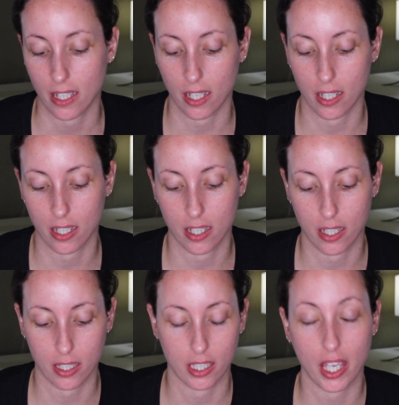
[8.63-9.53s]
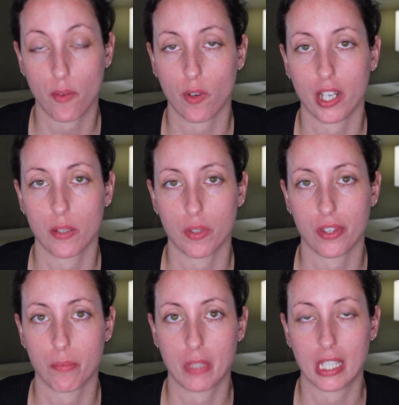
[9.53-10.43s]
get ready
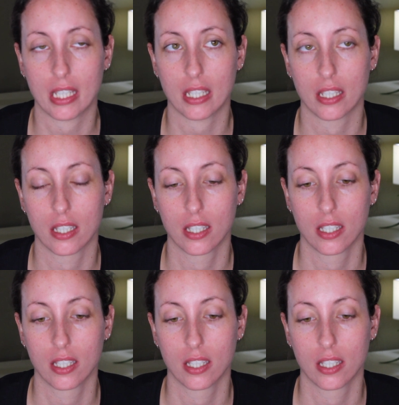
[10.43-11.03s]
with me